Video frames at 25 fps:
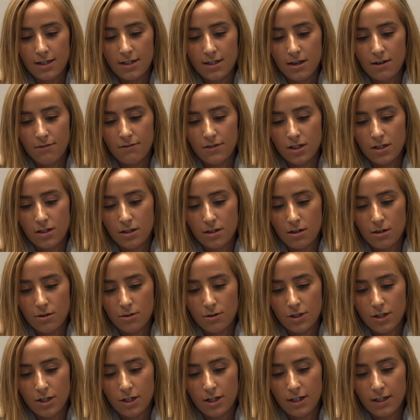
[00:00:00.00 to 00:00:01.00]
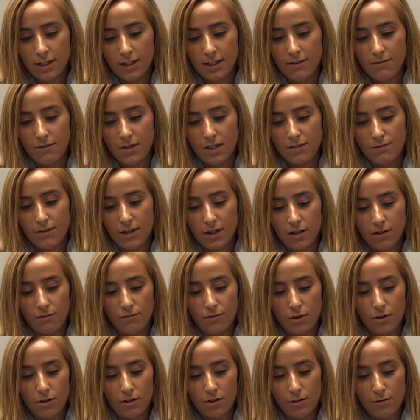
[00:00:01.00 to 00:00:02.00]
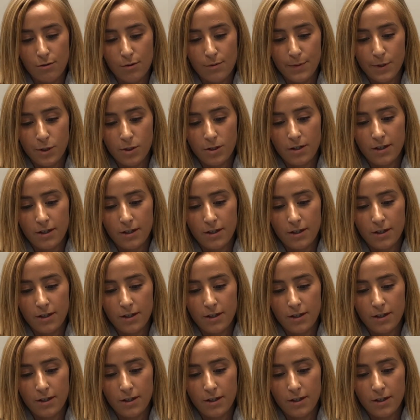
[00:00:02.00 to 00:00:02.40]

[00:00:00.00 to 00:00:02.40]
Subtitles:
self-disclosure can leave us feeling vulnerable,